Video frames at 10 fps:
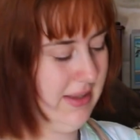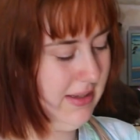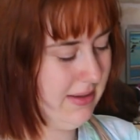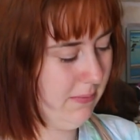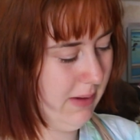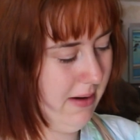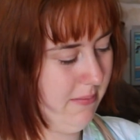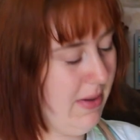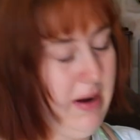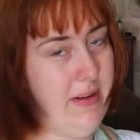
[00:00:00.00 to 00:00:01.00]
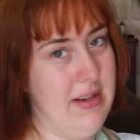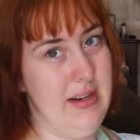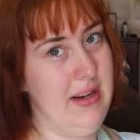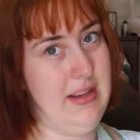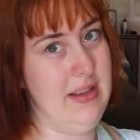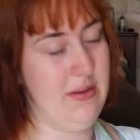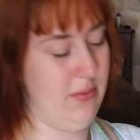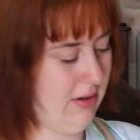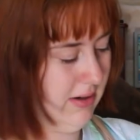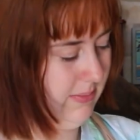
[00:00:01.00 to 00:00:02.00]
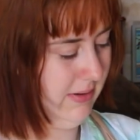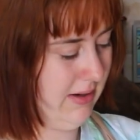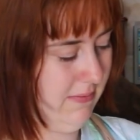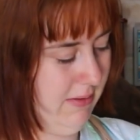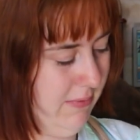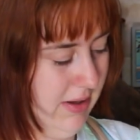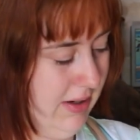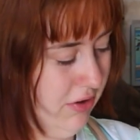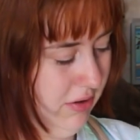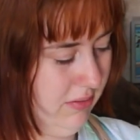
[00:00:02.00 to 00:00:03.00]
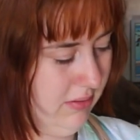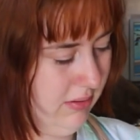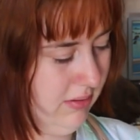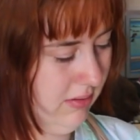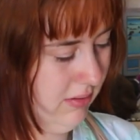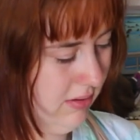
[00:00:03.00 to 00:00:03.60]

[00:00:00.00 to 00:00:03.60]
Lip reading: This is the main reason I did this order, is because I really wanted these shoes.